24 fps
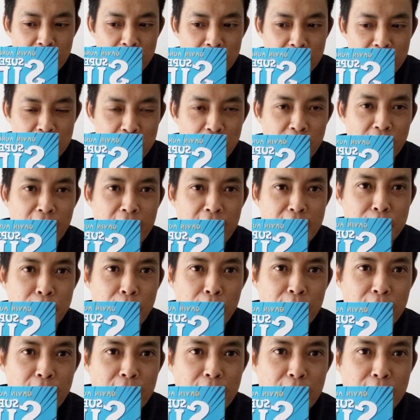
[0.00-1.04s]
he's
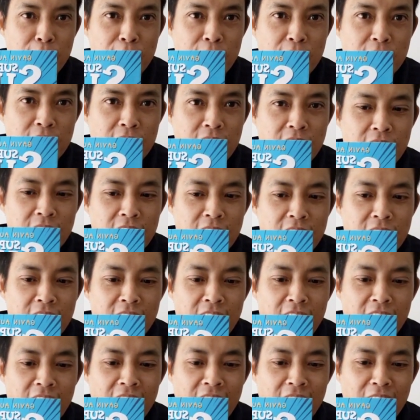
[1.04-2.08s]
probably
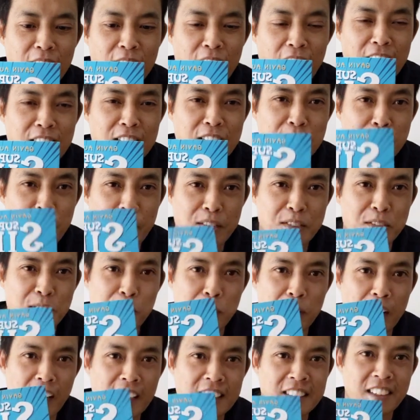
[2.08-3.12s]
has a special
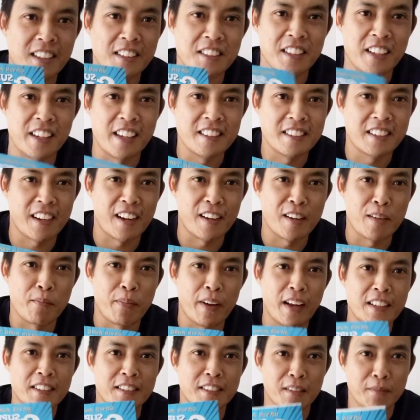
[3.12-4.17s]
place because yeah, he's kind of
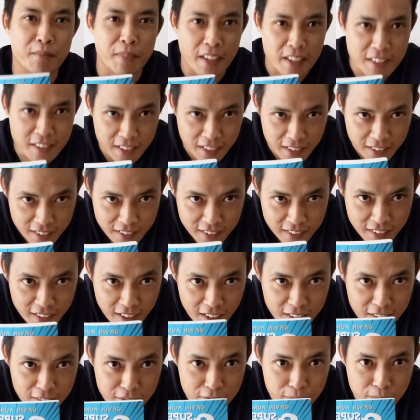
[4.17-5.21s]
based on me. He's got
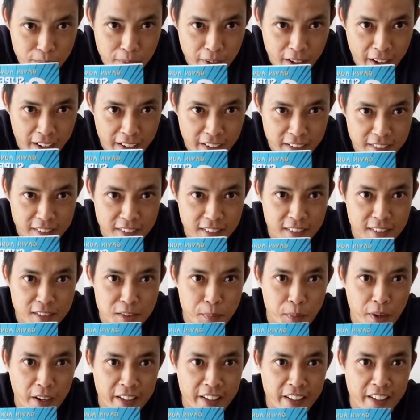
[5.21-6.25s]
kind of black
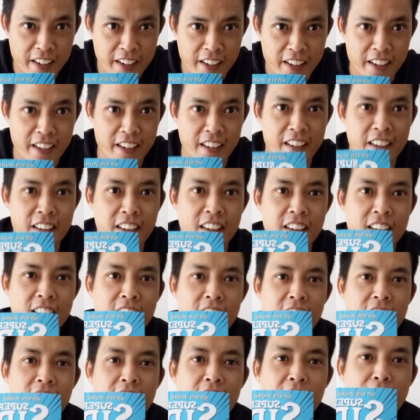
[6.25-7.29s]
spiky hair
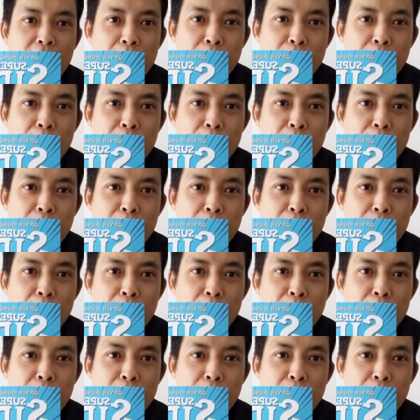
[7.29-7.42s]
like